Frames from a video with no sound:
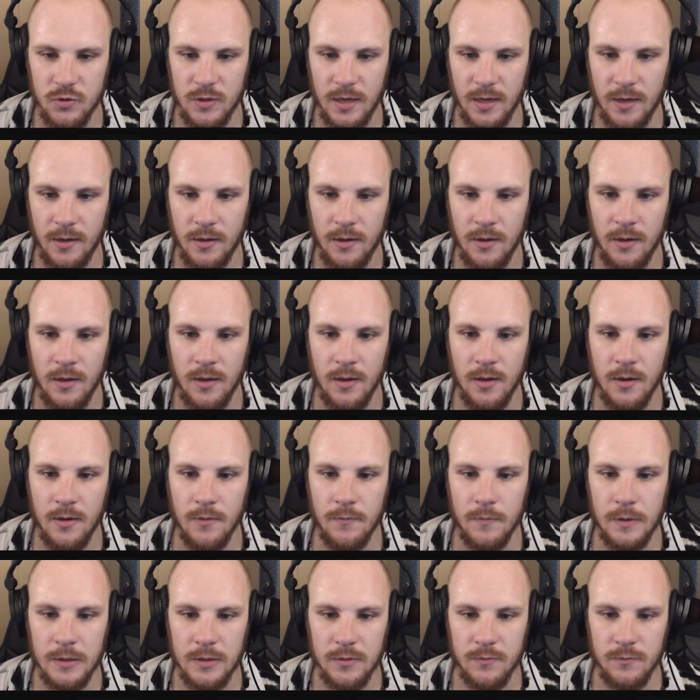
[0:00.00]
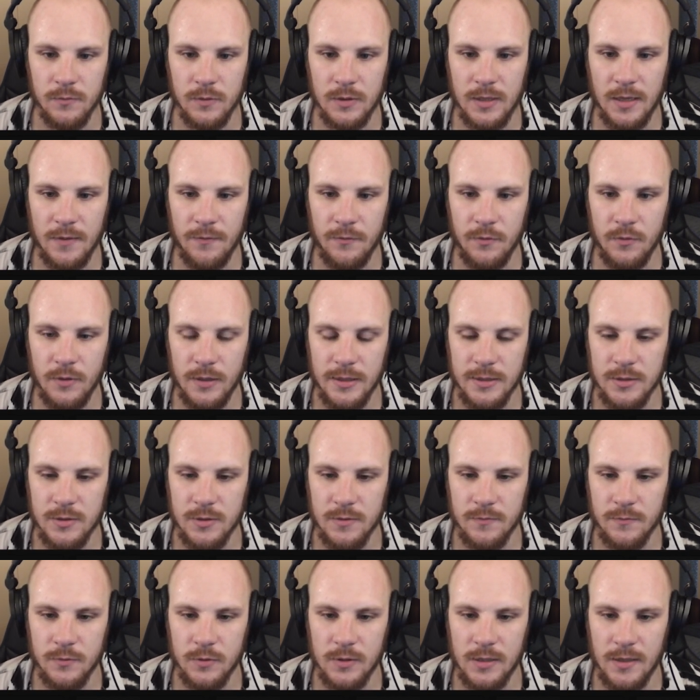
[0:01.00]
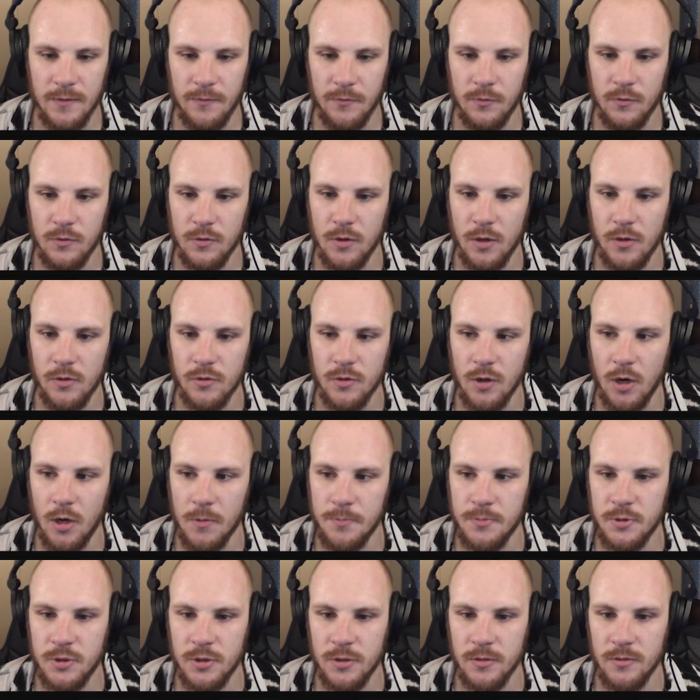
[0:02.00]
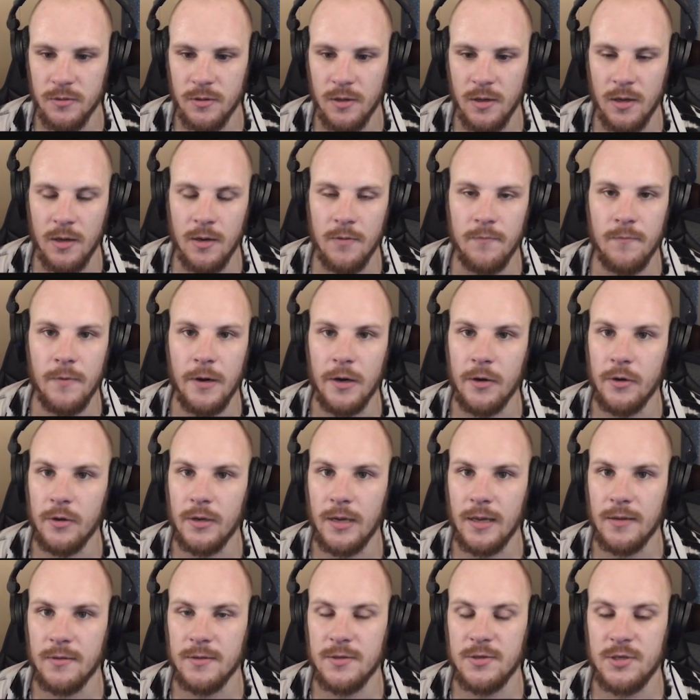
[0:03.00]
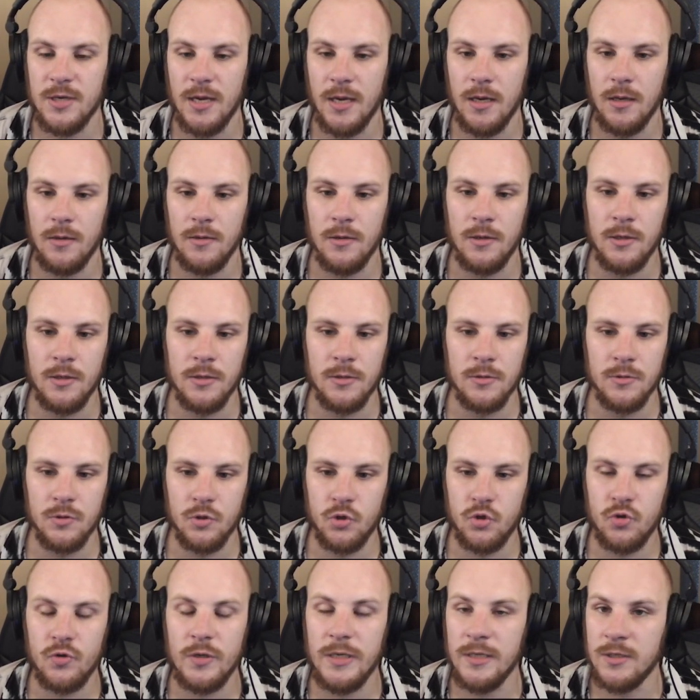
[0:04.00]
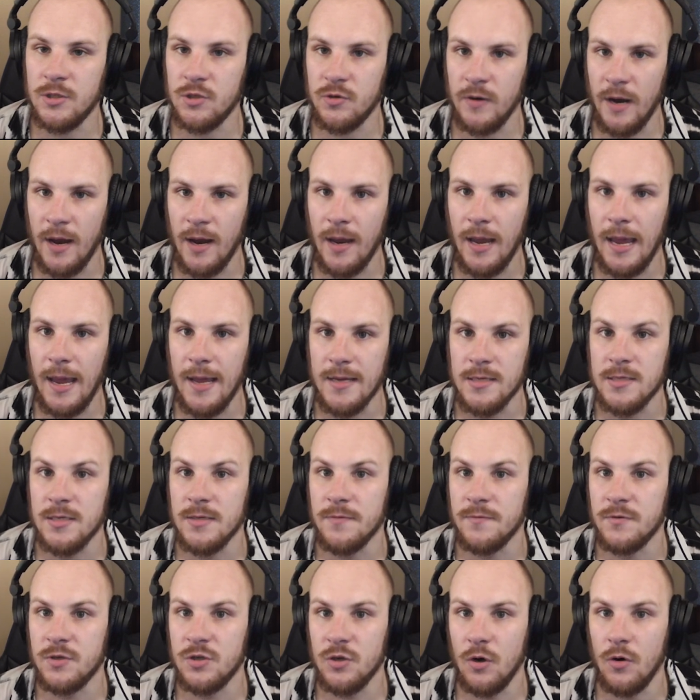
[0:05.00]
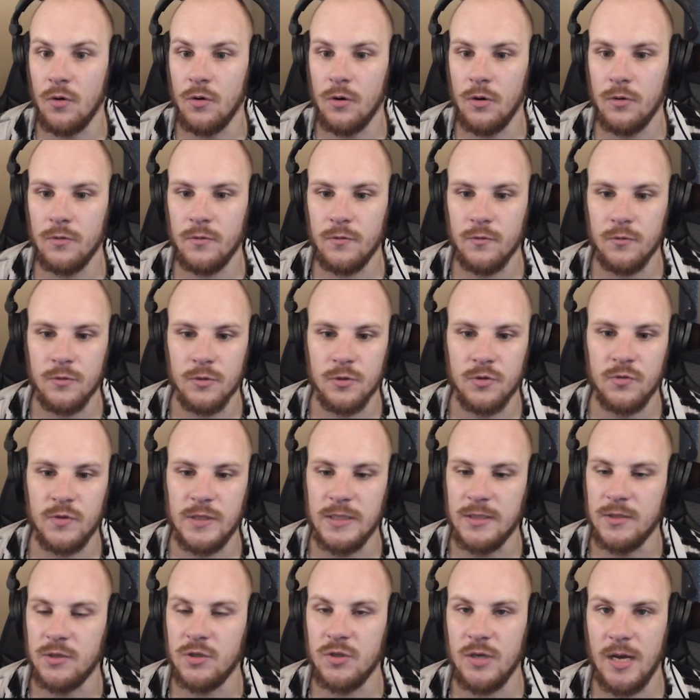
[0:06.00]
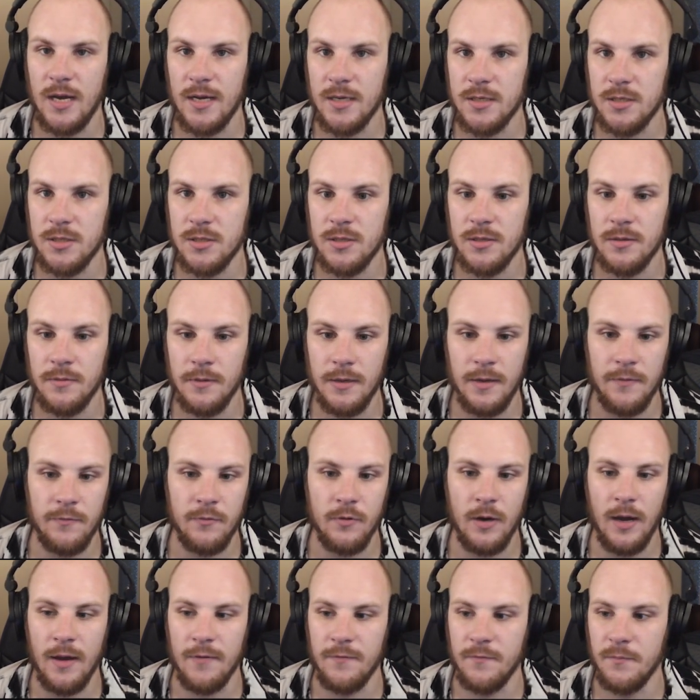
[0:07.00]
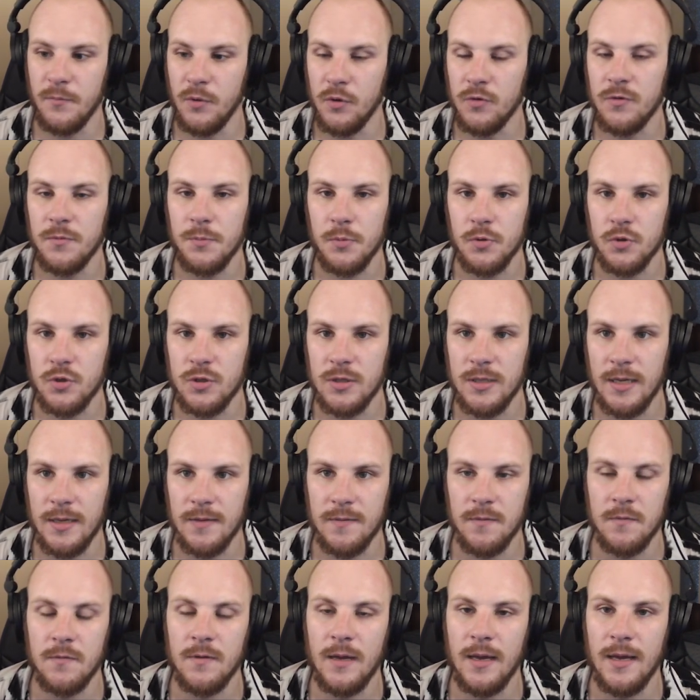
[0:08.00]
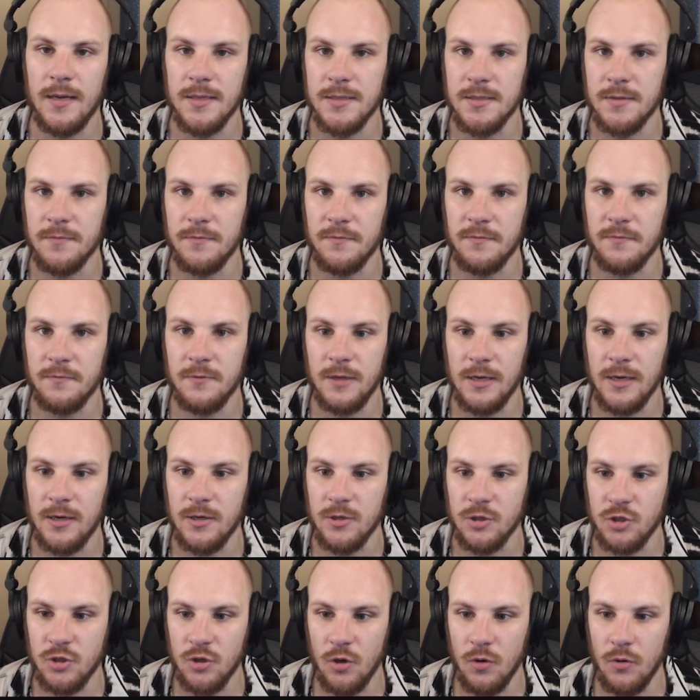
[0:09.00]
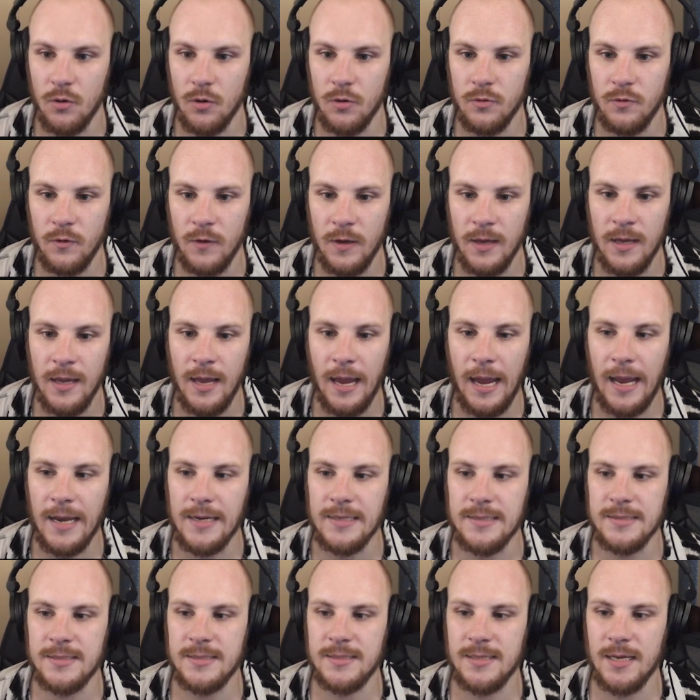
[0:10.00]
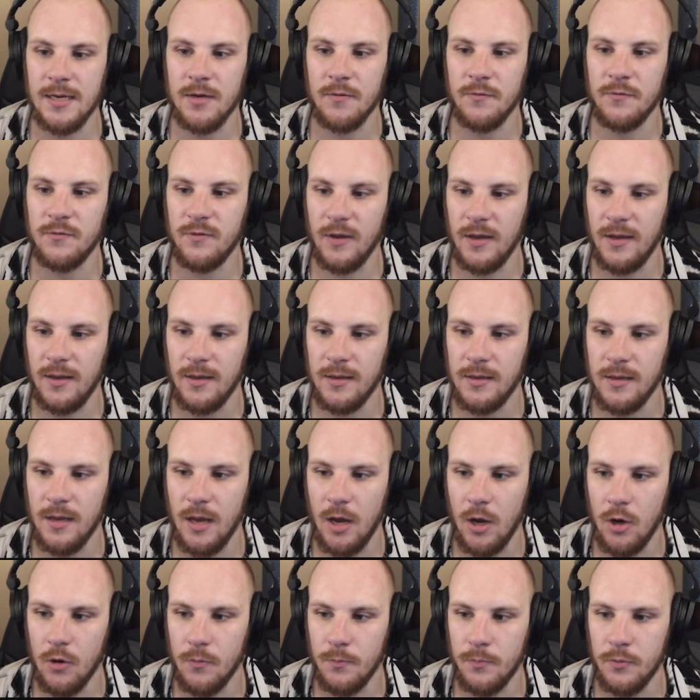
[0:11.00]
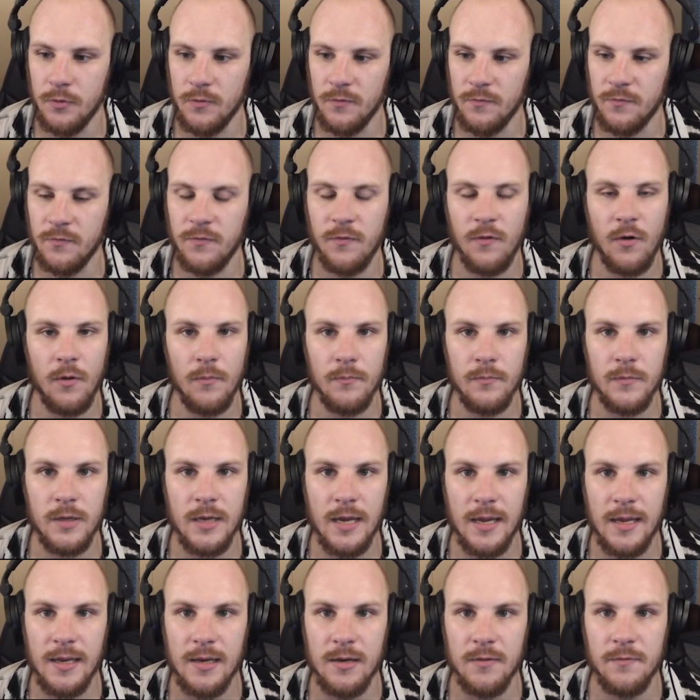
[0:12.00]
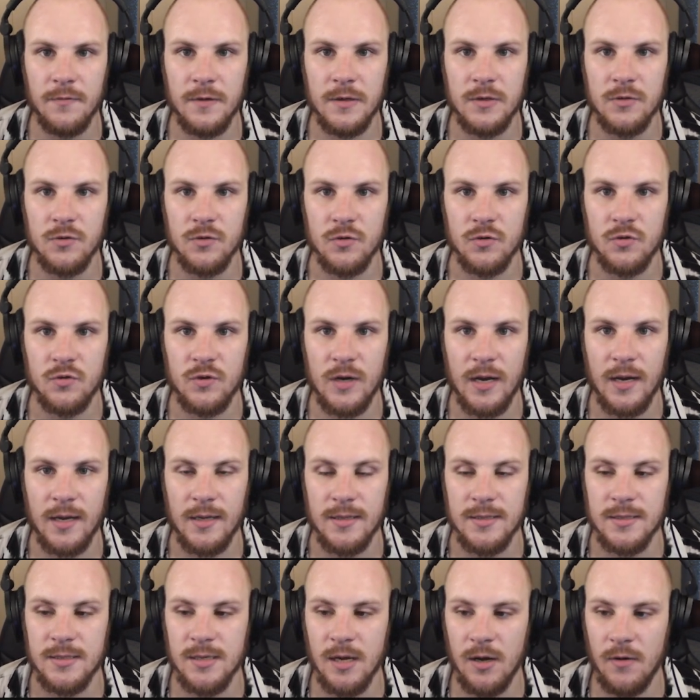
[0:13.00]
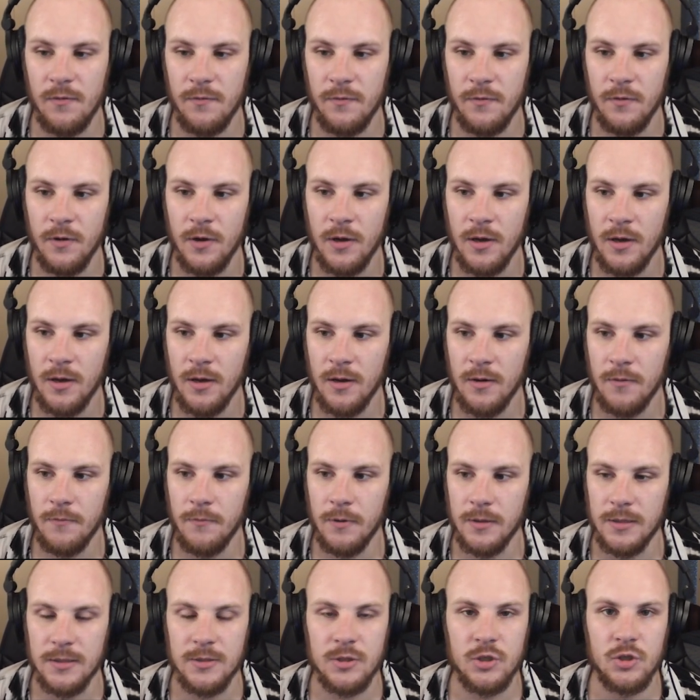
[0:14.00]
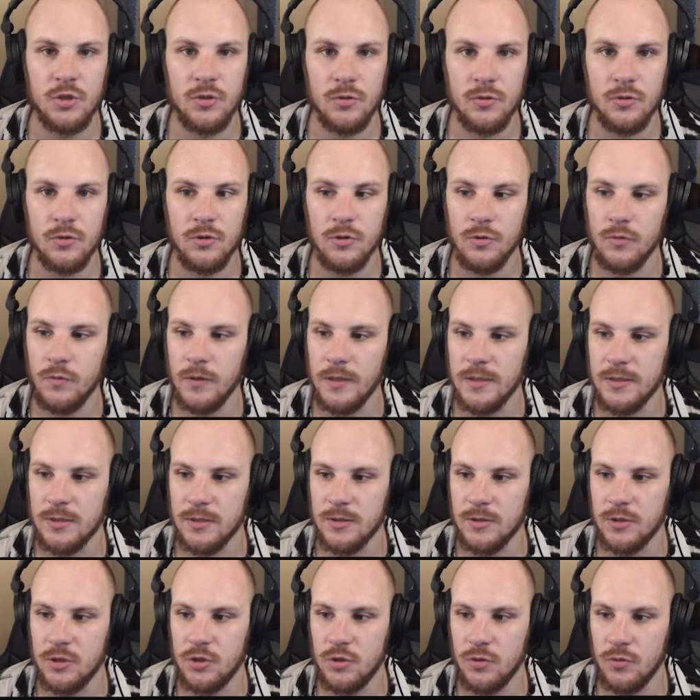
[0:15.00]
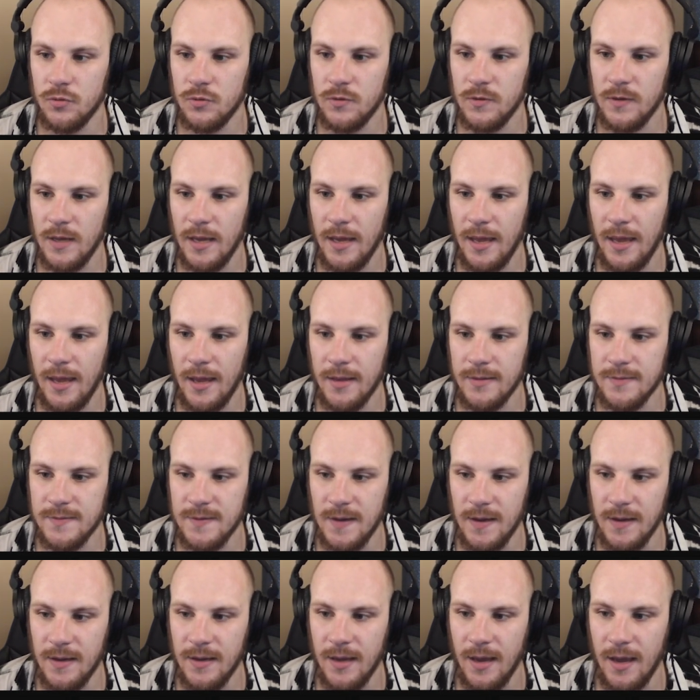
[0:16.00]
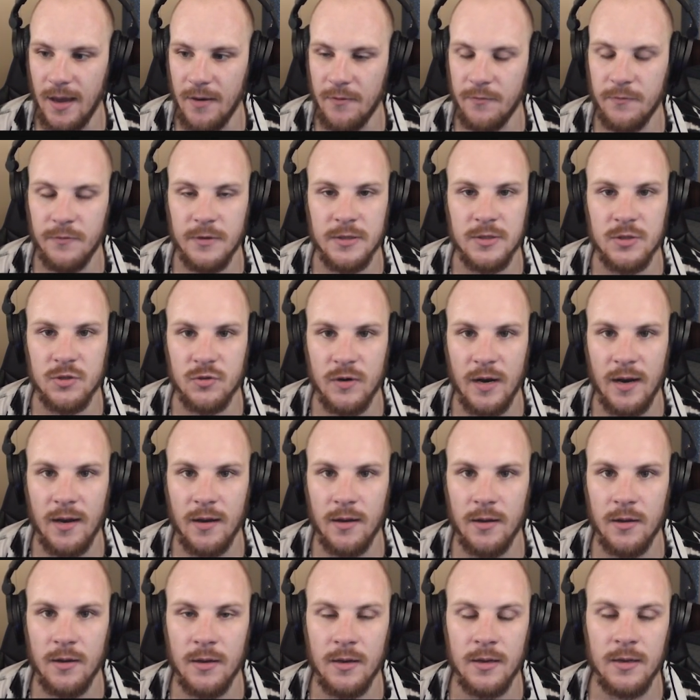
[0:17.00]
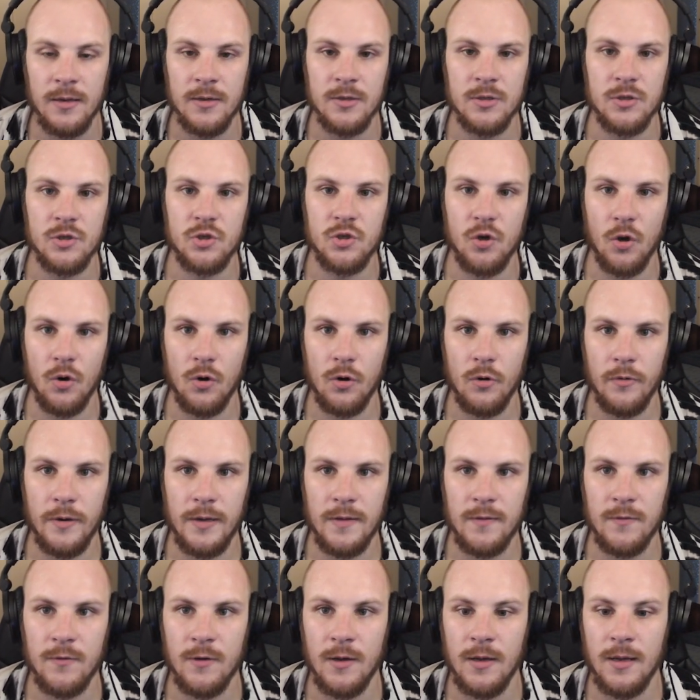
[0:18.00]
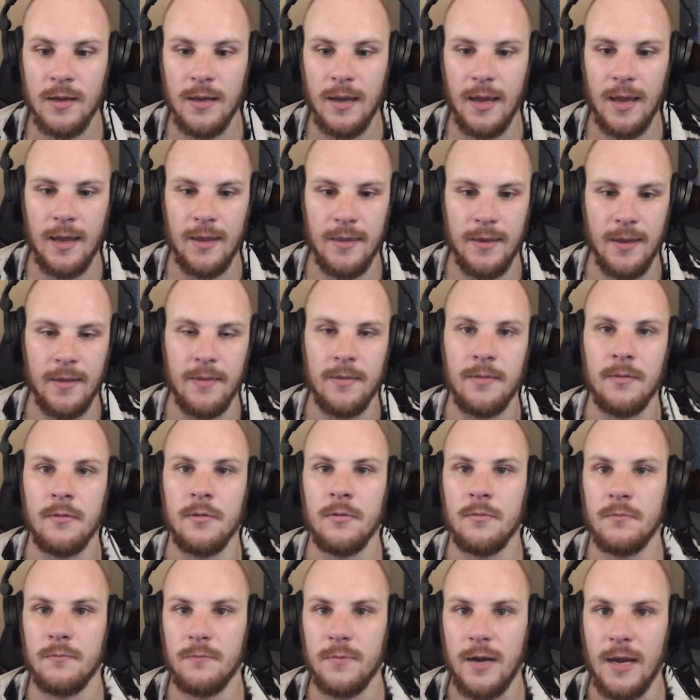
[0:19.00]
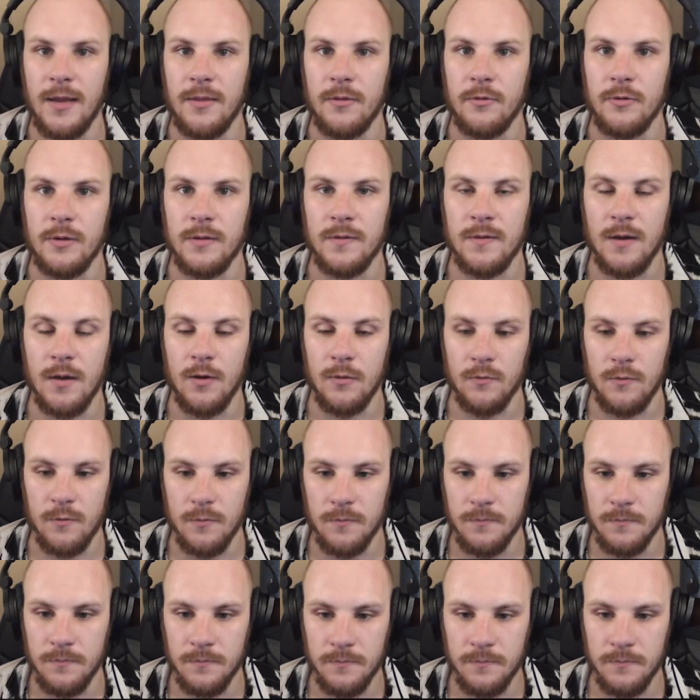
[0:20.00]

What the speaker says: track, what it would give you is it would give you another option where you can say 3 track as if soloed, or 3 tracks if you have multiple selected as if they are soloed. And instead of taking the output from the individual track itself, what it should do is it should take every track, solo it, and then render it out.